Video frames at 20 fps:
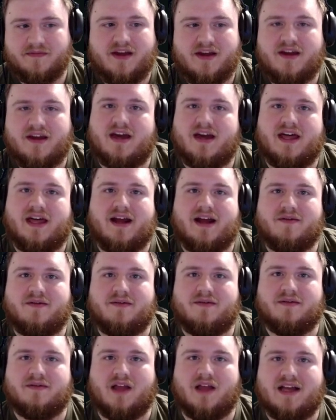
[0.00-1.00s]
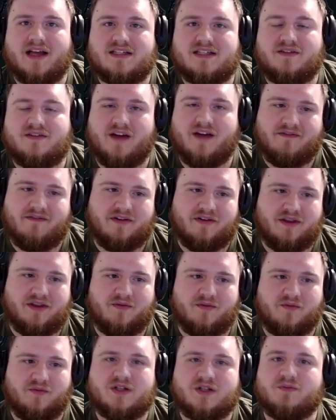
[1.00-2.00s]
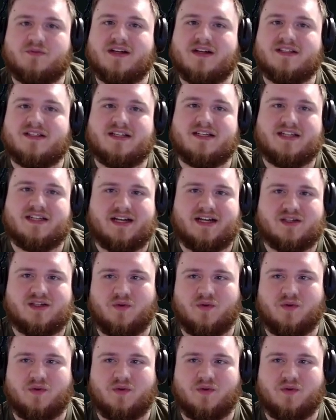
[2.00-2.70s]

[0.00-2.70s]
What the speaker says: and I lost 5 of them, which brings the deck's